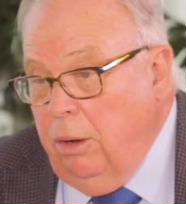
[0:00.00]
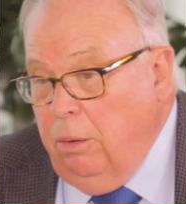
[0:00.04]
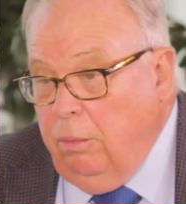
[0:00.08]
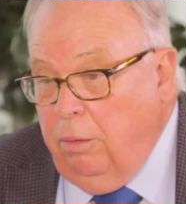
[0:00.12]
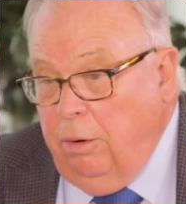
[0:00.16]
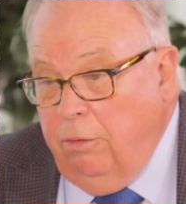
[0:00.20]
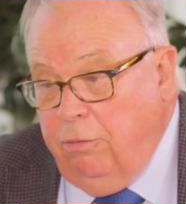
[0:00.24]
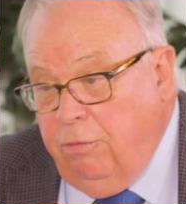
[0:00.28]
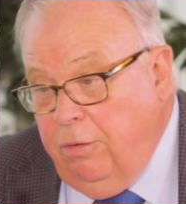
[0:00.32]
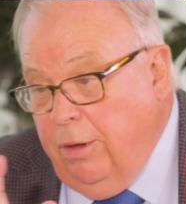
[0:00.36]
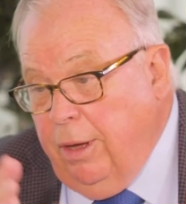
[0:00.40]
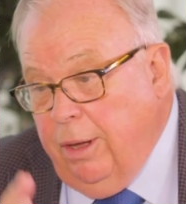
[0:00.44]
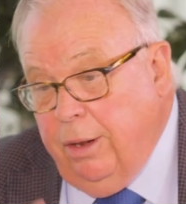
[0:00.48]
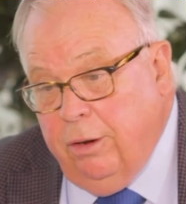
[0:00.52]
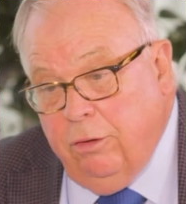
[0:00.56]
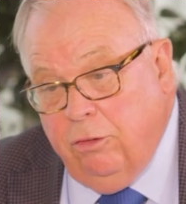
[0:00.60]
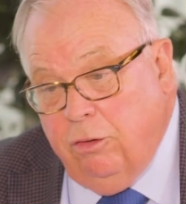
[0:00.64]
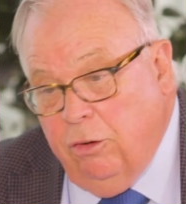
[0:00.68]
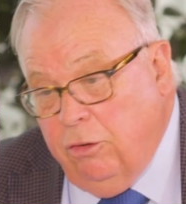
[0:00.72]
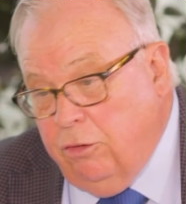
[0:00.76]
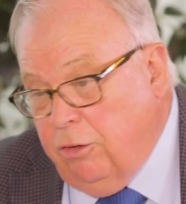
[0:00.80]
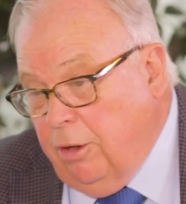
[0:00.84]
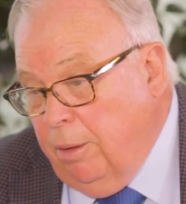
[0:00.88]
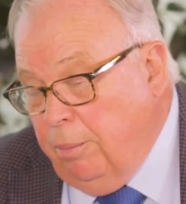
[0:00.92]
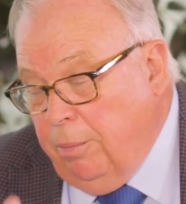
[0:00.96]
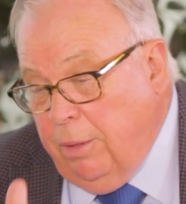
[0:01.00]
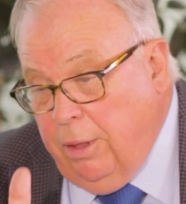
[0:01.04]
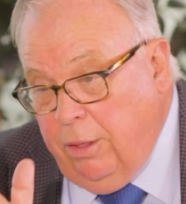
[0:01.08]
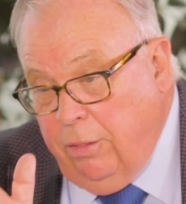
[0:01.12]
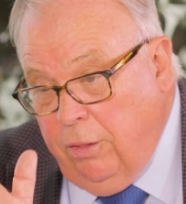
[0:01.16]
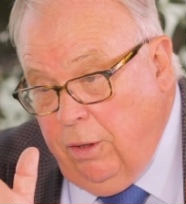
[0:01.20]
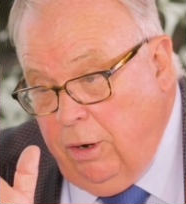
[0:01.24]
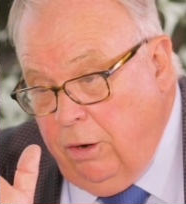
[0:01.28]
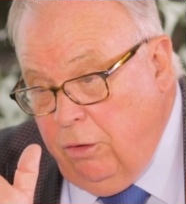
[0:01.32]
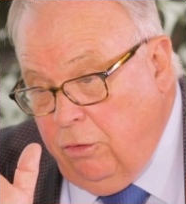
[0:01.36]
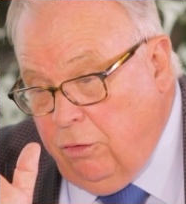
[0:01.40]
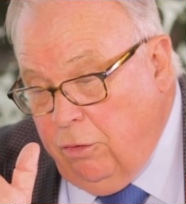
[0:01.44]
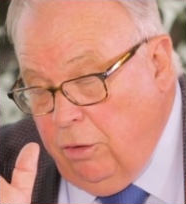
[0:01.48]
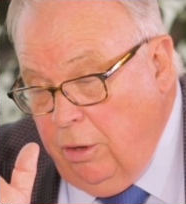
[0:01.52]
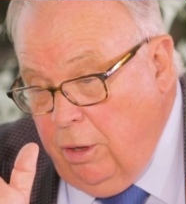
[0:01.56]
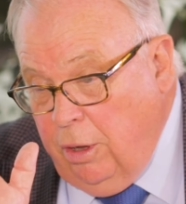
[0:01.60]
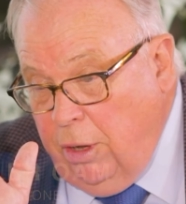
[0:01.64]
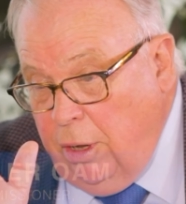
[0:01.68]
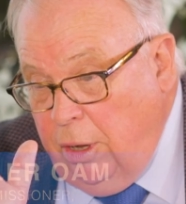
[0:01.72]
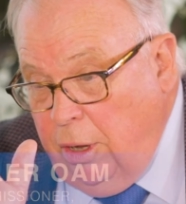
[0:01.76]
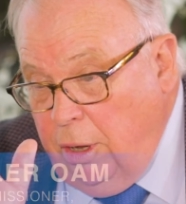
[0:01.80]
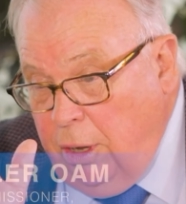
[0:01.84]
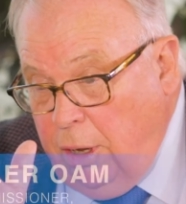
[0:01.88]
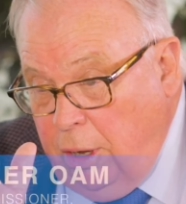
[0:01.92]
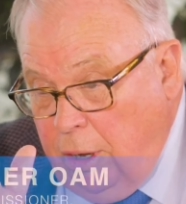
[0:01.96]
we found just something that is
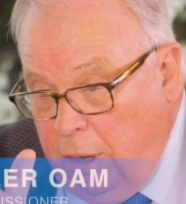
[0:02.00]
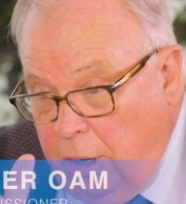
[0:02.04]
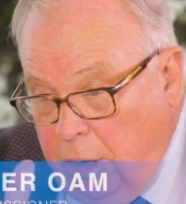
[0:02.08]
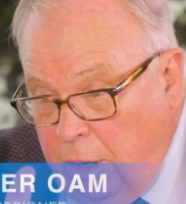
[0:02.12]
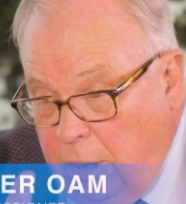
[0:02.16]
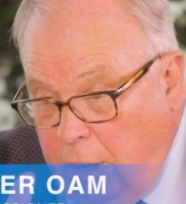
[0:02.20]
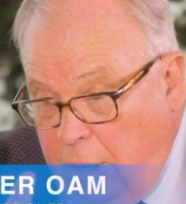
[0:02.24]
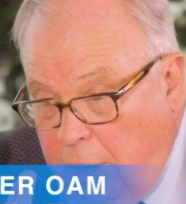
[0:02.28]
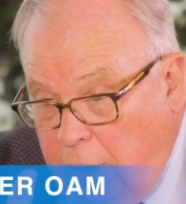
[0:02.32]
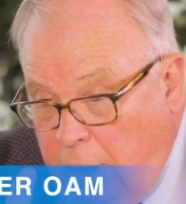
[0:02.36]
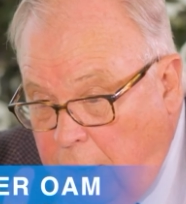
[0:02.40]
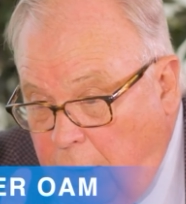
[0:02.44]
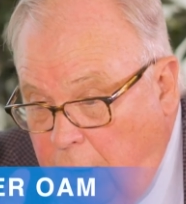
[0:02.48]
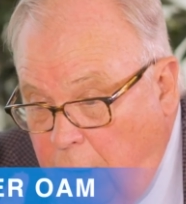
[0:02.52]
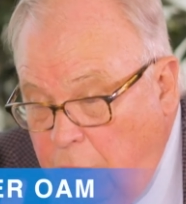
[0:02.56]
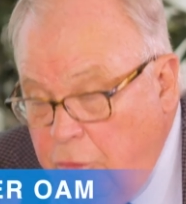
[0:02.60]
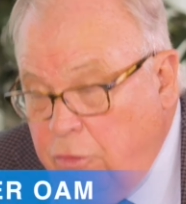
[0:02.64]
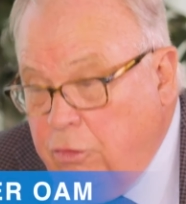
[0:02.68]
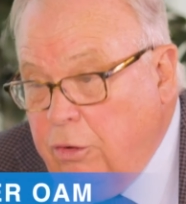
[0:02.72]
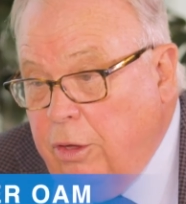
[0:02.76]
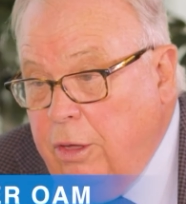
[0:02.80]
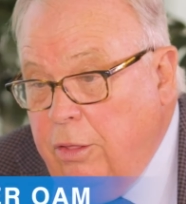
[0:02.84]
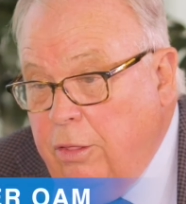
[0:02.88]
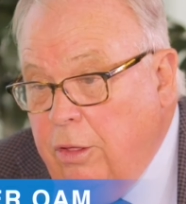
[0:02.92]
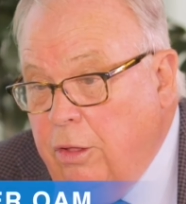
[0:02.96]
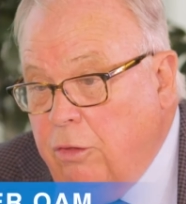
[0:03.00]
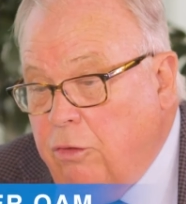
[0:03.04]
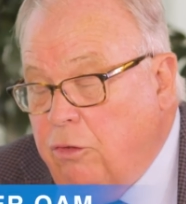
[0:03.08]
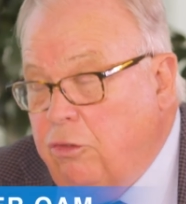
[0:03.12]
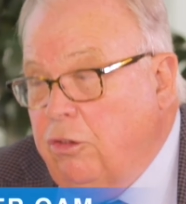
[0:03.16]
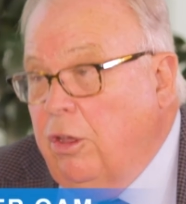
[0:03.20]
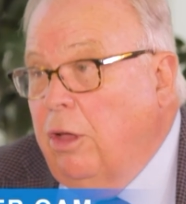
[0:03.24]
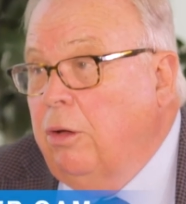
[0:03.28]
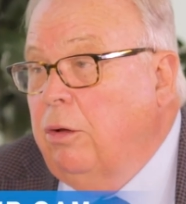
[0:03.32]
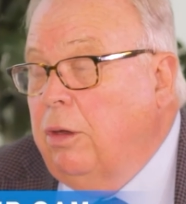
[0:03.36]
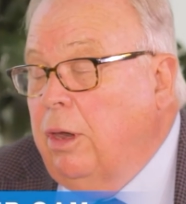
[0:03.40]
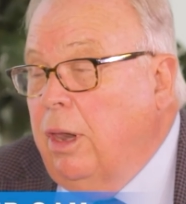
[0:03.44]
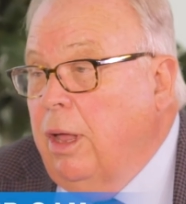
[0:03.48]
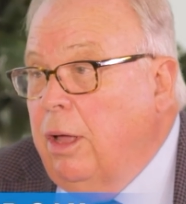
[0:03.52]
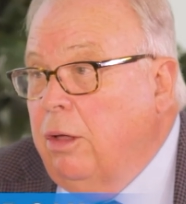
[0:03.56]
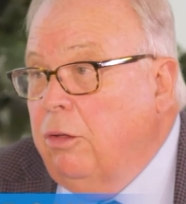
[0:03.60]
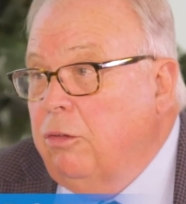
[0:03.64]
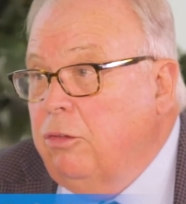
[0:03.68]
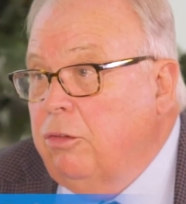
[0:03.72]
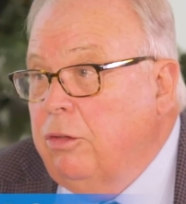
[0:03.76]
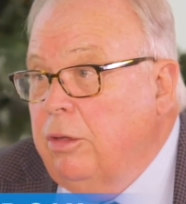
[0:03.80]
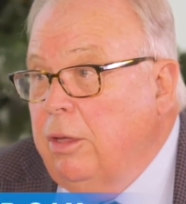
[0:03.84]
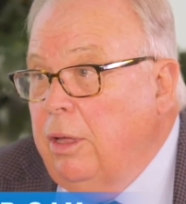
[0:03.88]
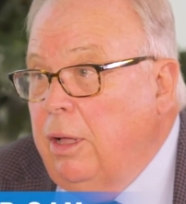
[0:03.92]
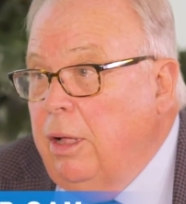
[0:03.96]
uh, an OC that's so
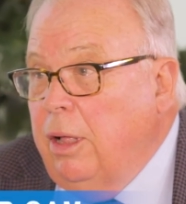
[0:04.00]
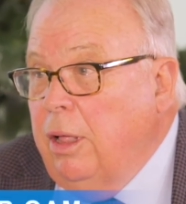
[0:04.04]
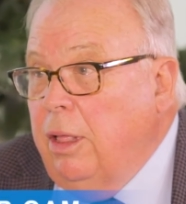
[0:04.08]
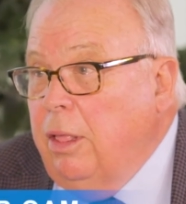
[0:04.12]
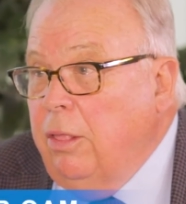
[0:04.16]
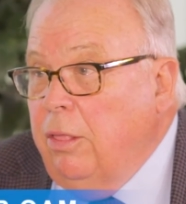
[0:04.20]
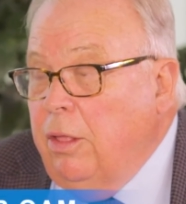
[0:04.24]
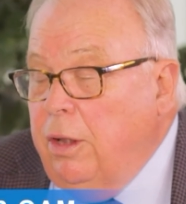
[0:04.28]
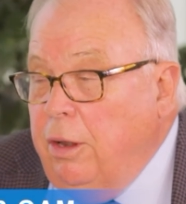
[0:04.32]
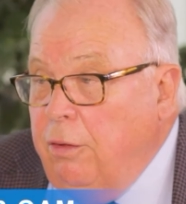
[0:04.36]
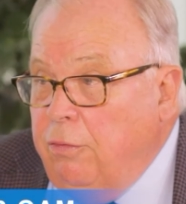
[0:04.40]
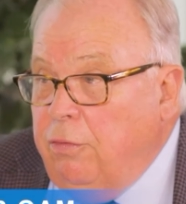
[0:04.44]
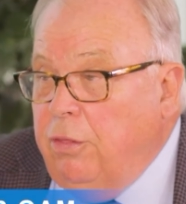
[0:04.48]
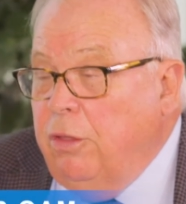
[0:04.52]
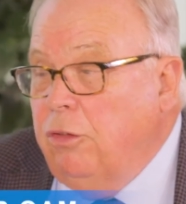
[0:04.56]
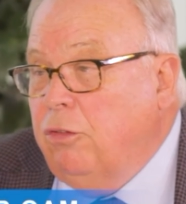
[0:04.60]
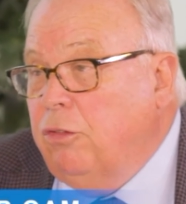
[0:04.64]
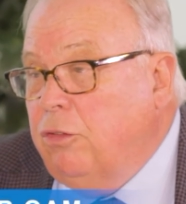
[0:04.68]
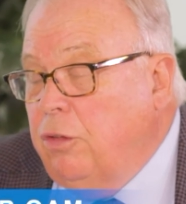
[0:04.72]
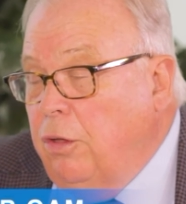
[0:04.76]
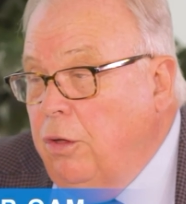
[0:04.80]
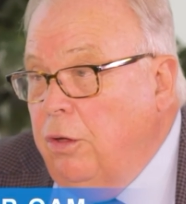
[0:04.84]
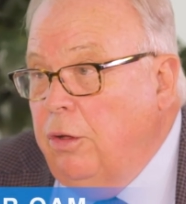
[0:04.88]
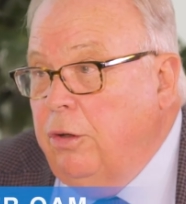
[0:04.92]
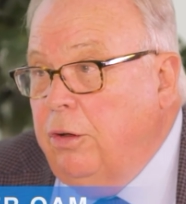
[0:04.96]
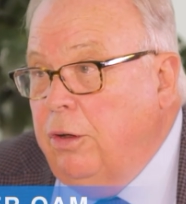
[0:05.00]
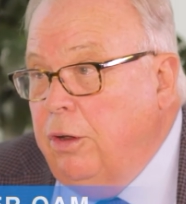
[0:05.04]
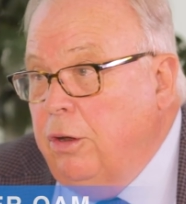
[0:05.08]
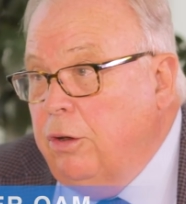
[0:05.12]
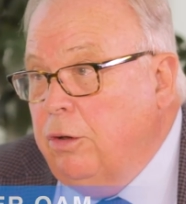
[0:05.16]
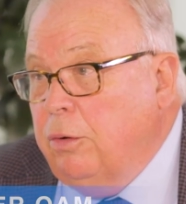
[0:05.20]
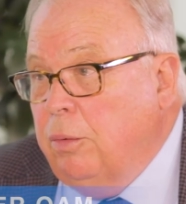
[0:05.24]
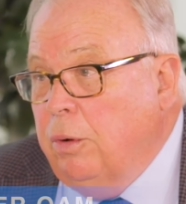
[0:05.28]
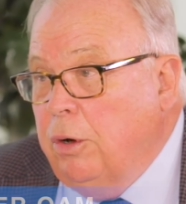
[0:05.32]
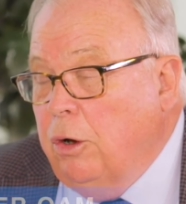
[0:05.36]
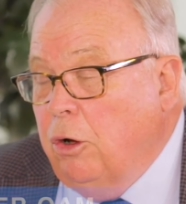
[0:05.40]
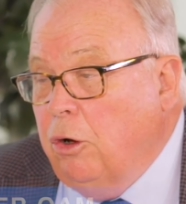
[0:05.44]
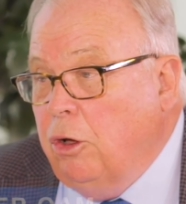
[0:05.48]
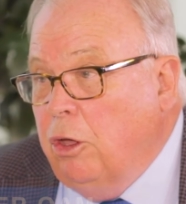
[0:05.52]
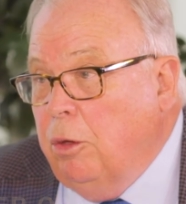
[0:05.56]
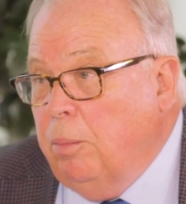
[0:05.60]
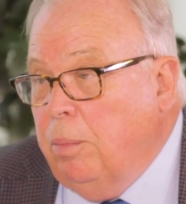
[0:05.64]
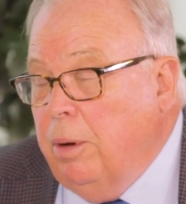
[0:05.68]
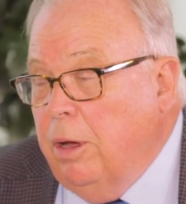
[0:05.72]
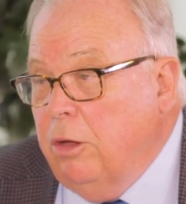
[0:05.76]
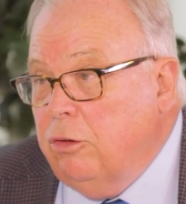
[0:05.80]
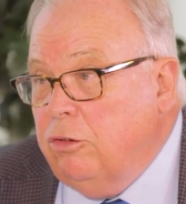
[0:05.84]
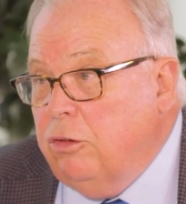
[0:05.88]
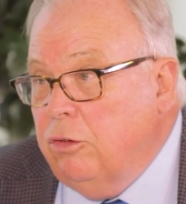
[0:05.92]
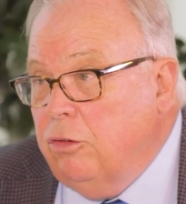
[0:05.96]
close that if this turned into an
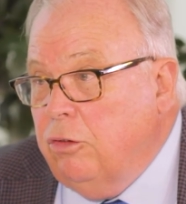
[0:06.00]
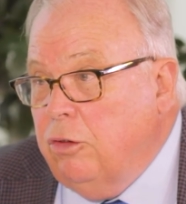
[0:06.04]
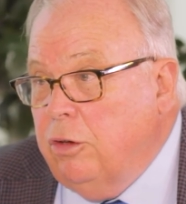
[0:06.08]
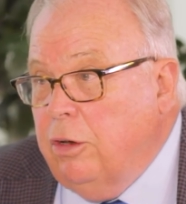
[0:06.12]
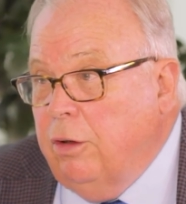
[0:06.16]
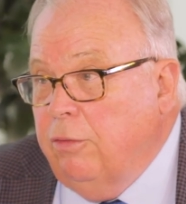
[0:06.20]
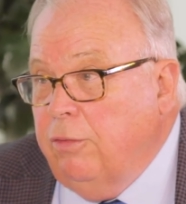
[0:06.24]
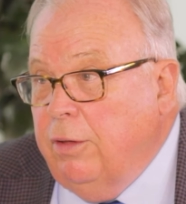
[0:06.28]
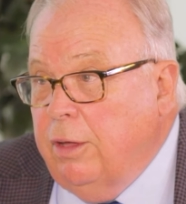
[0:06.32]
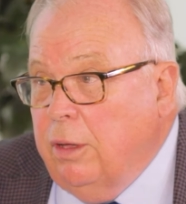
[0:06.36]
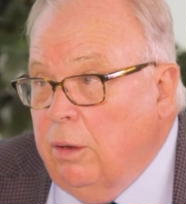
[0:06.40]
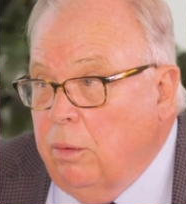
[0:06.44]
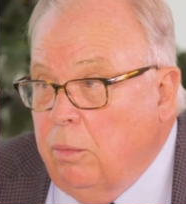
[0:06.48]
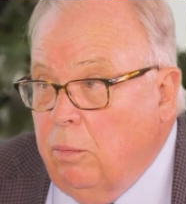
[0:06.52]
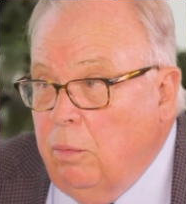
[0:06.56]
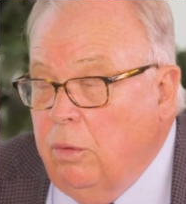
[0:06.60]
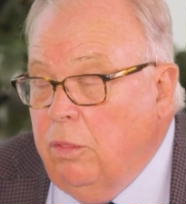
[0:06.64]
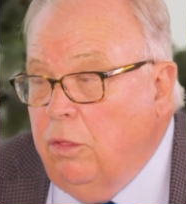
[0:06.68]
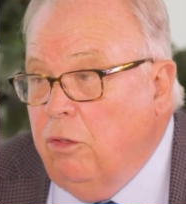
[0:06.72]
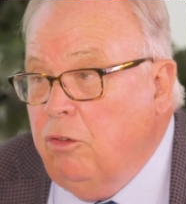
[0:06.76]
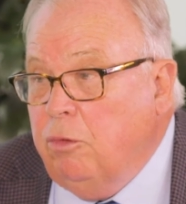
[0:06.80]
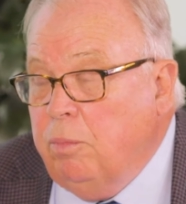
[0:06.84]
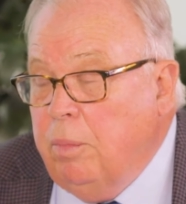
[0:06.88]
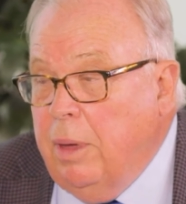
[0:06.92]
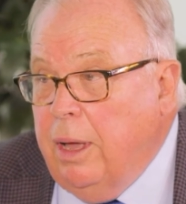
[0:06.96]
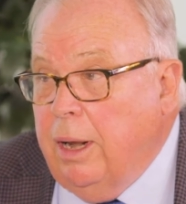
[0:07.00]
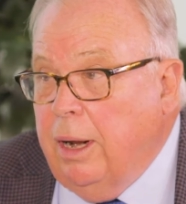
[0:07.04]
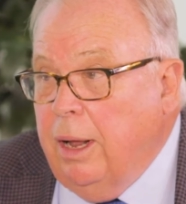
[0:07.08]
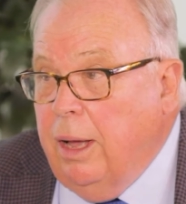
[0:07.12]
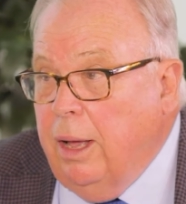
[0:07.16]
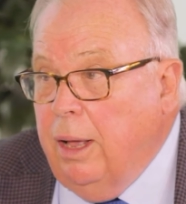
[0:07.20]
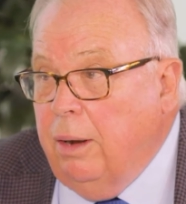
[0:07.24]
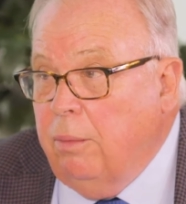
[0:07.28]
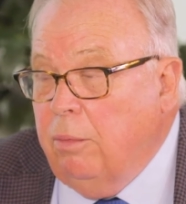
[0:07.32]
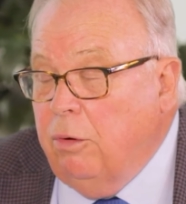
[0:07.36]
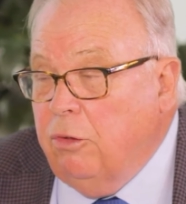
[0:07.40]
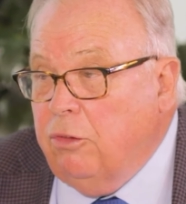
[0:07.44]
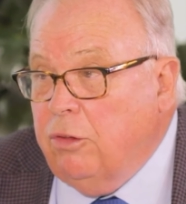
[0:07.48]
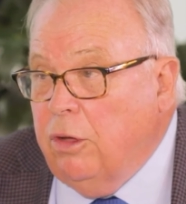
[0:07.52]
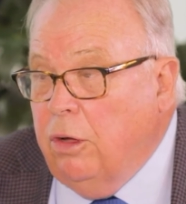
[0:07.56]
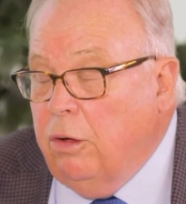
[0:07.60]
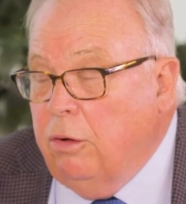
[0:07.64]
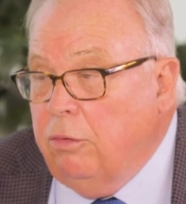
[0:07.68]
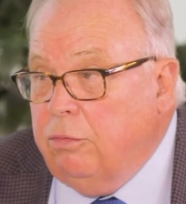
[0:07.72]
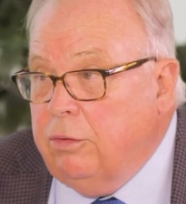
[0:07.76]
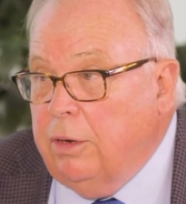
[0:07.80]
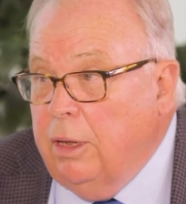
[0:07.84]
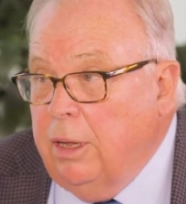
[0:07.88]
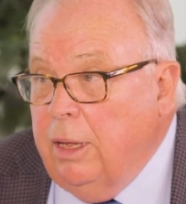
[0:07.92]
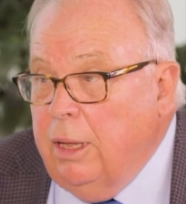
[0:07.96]
occupation certificate with this matter
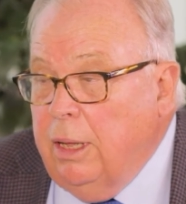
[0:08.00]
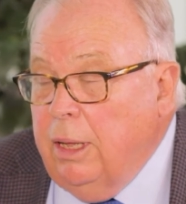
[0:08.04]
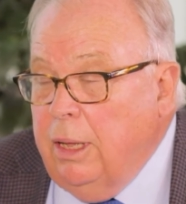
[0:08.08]
unresolved,